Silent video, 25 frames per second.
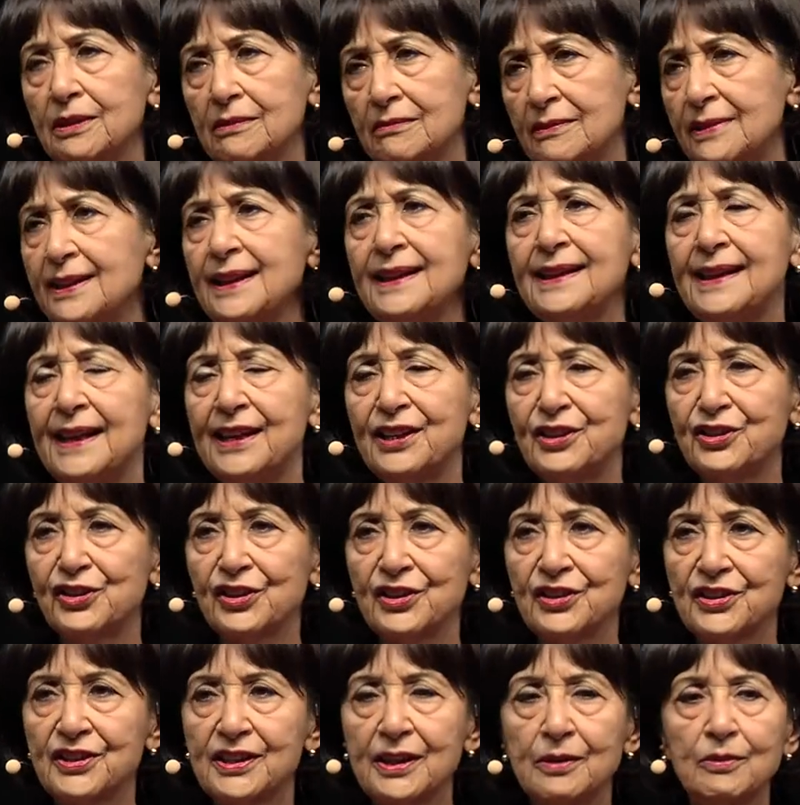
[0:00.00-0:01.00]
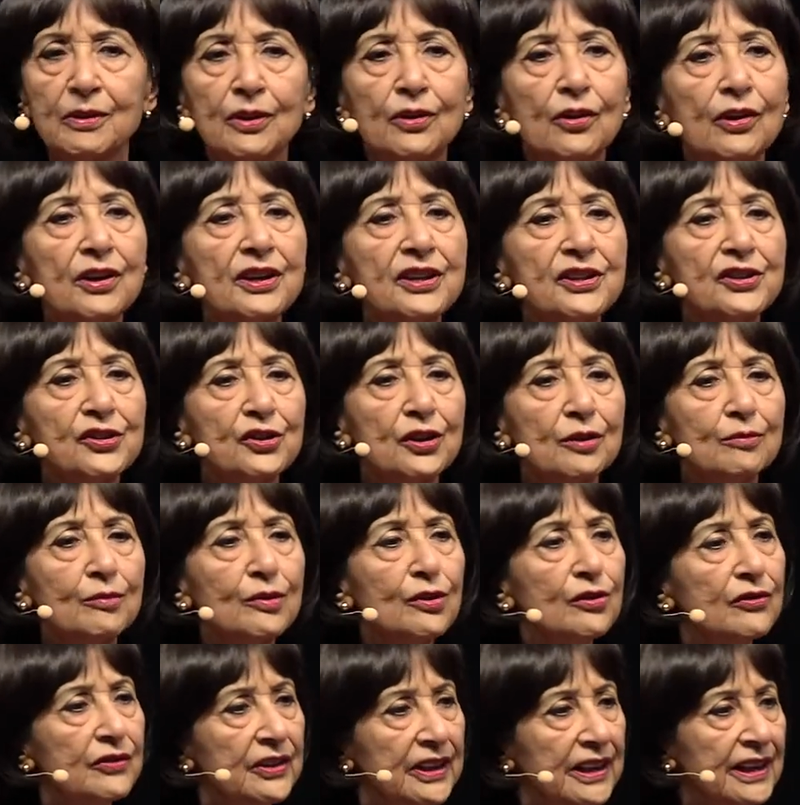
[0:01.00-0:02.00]
teenagers, they were going into a
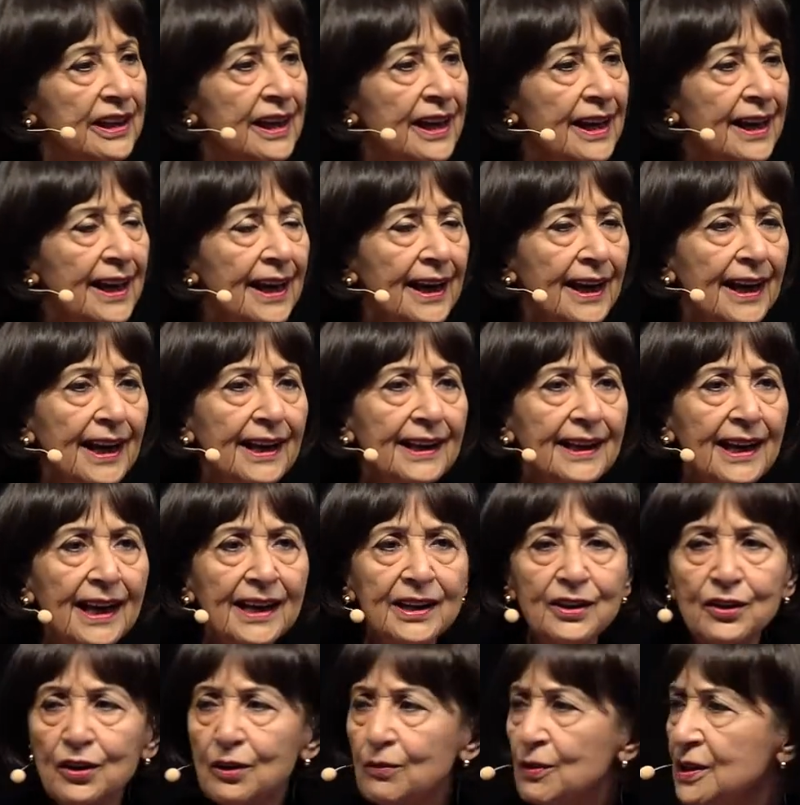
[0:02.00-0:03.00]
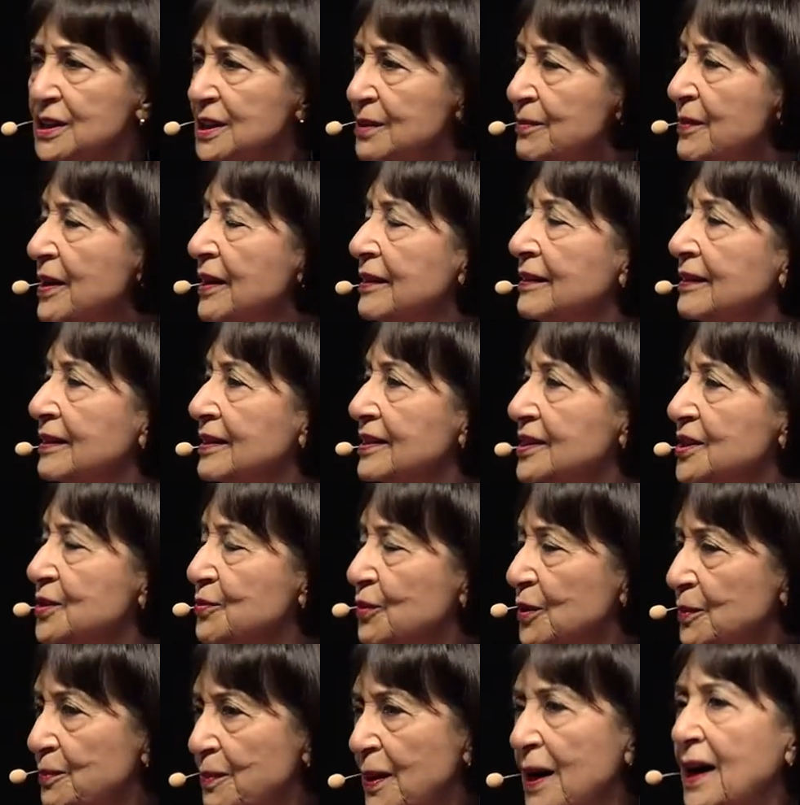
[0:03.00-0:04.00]
movie. And I know what Americans
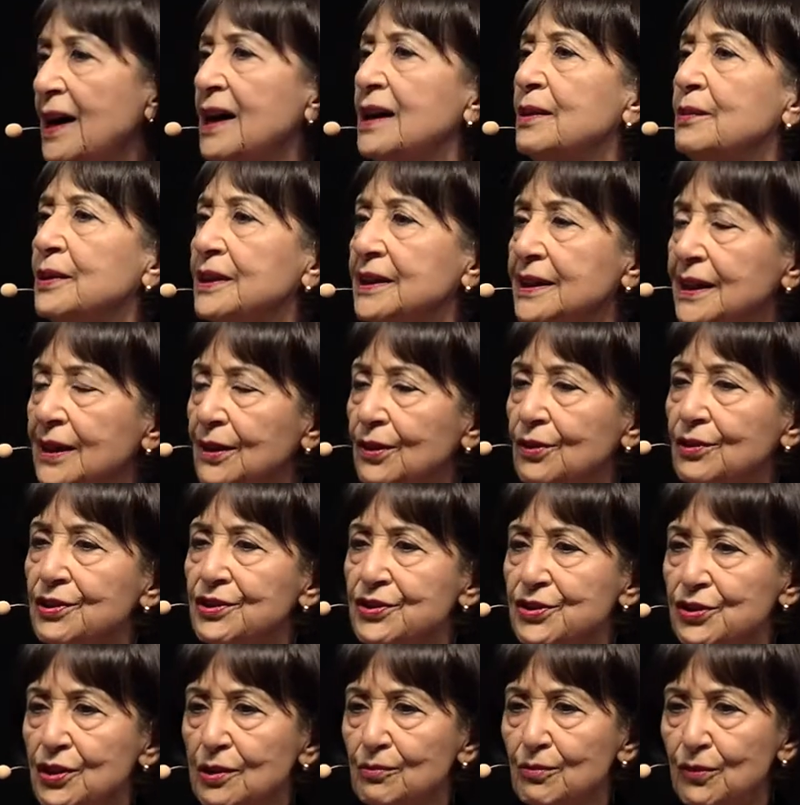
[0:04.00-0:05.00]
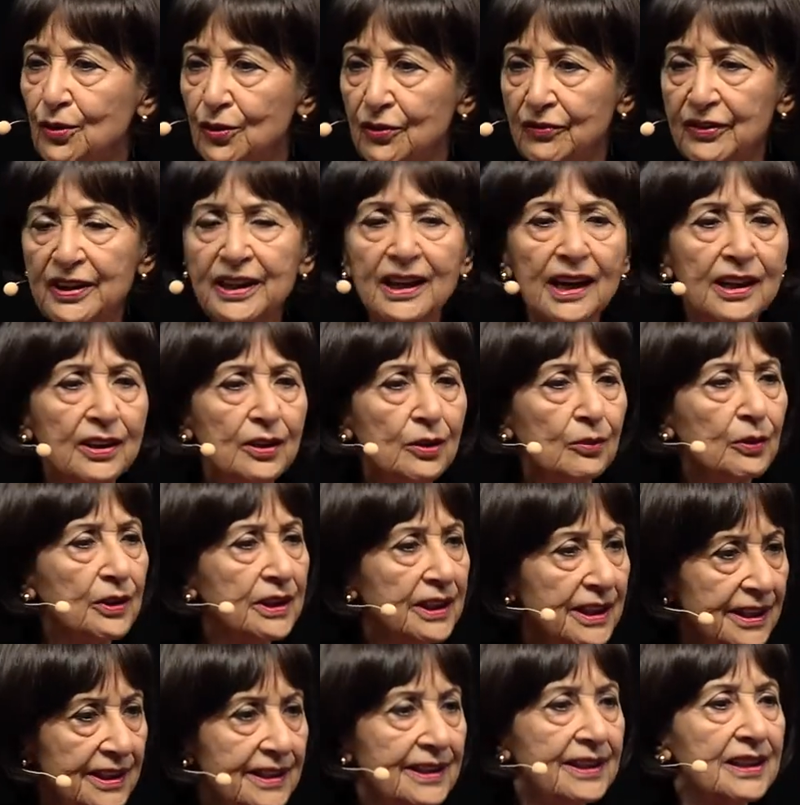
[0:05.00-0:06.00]
would buy when they go into a movie. I know what
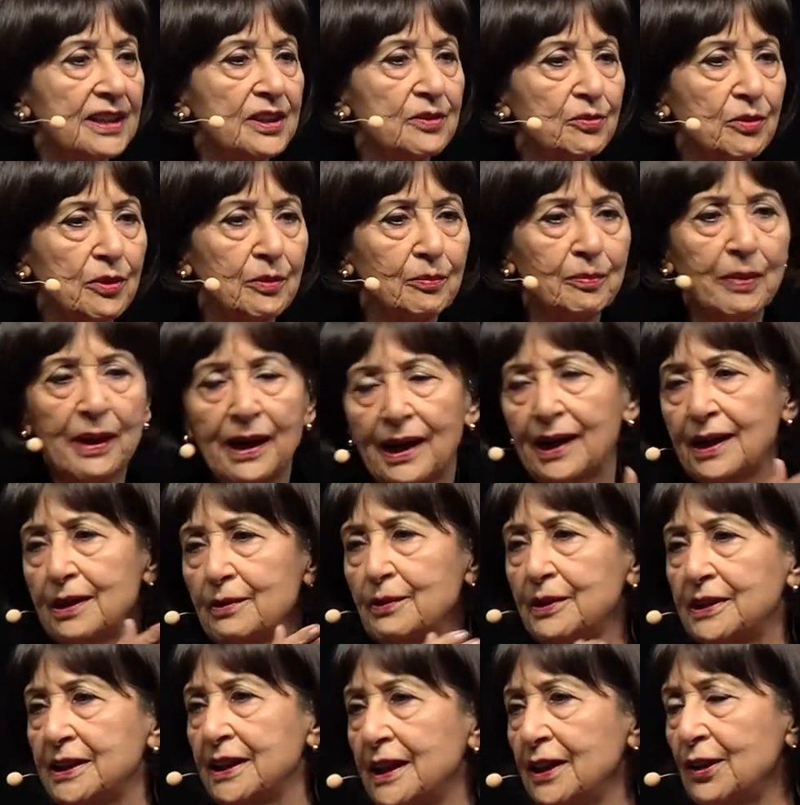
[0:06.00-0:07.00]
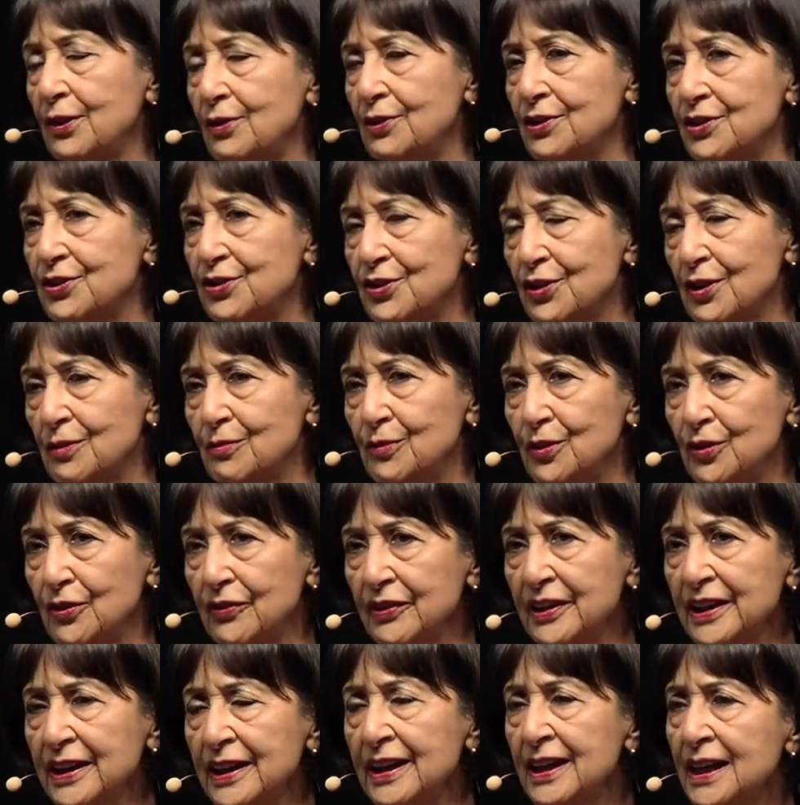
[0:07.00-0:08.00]
Indians would buy when they go into a
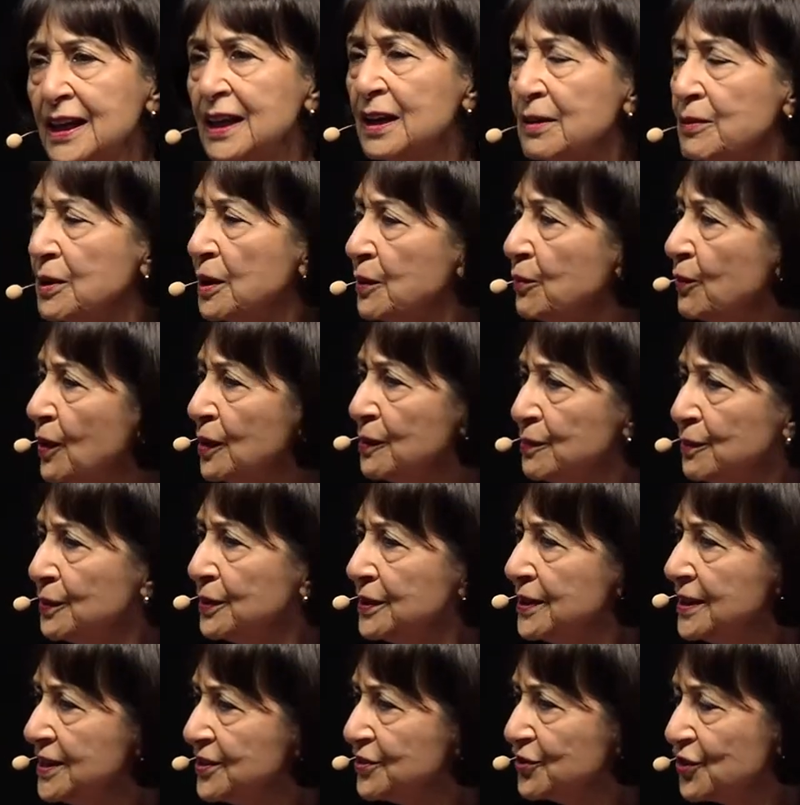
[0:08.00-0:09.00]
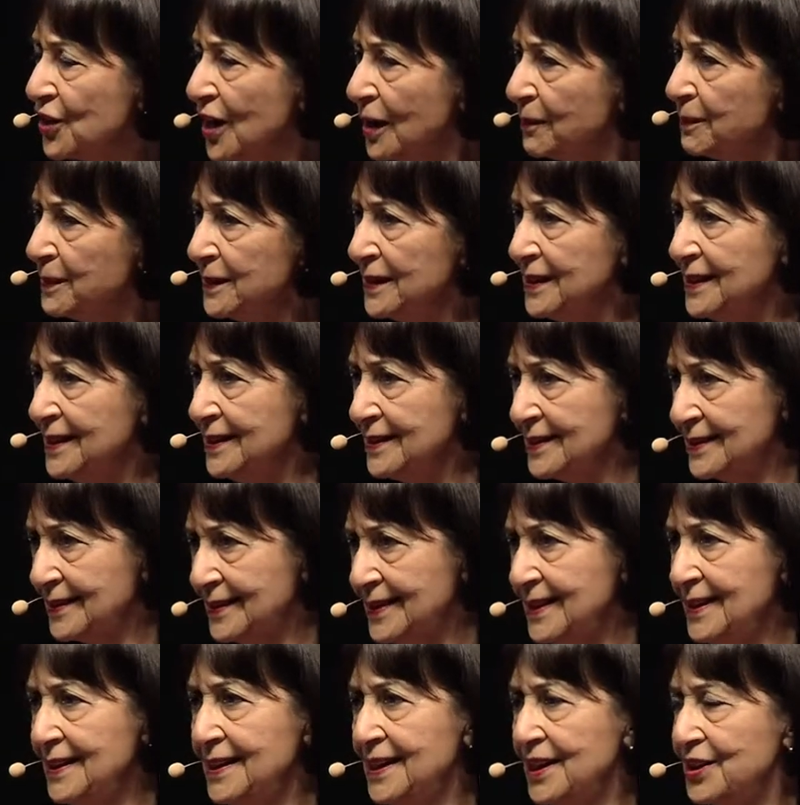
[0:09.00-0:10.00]
movie. But what were these Japanese
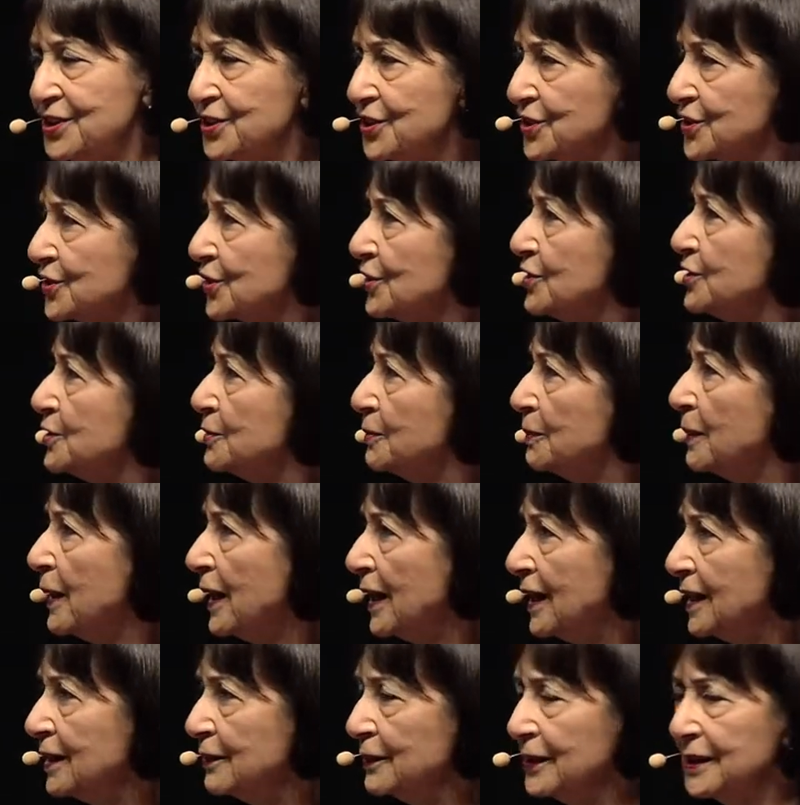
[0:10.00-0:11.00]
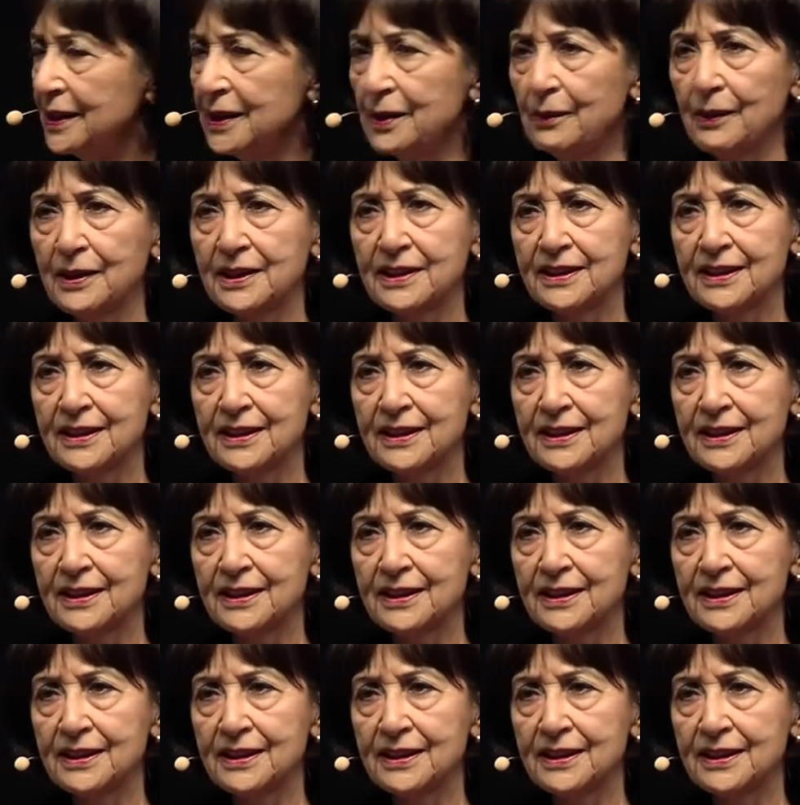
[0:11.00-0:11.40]
teenagers going to buy when they went